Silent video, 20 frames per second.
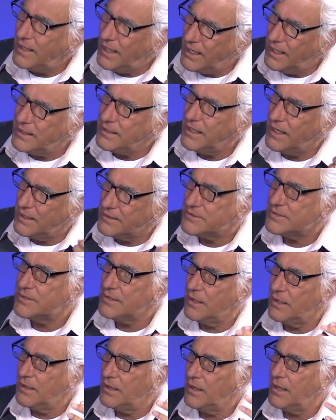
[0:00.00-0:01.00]
It, it's
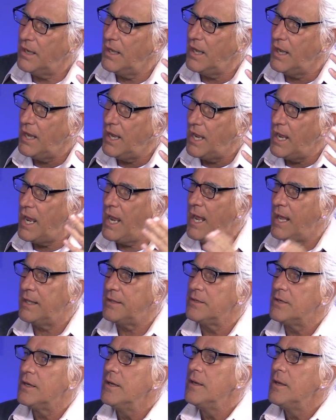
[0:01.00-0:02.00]

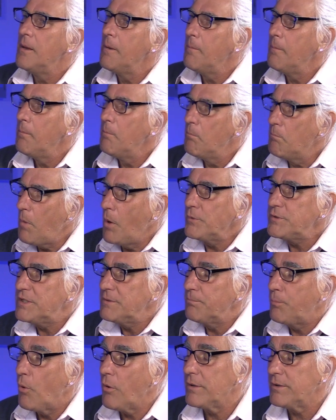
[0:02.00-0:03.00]
and most
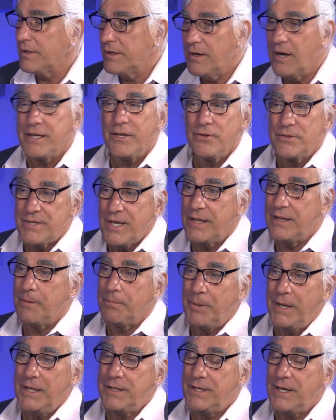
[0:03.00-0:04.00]
importantly, like you said, the
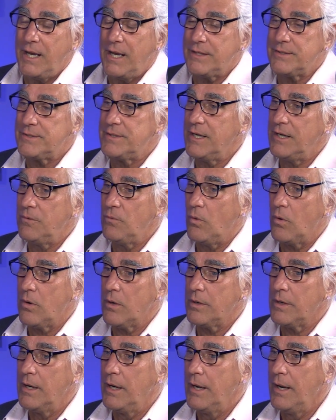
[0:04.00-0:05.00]
PTSD
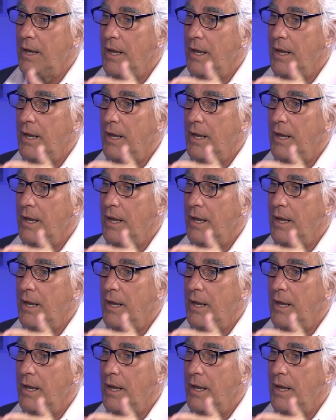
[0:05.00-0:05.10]
ward.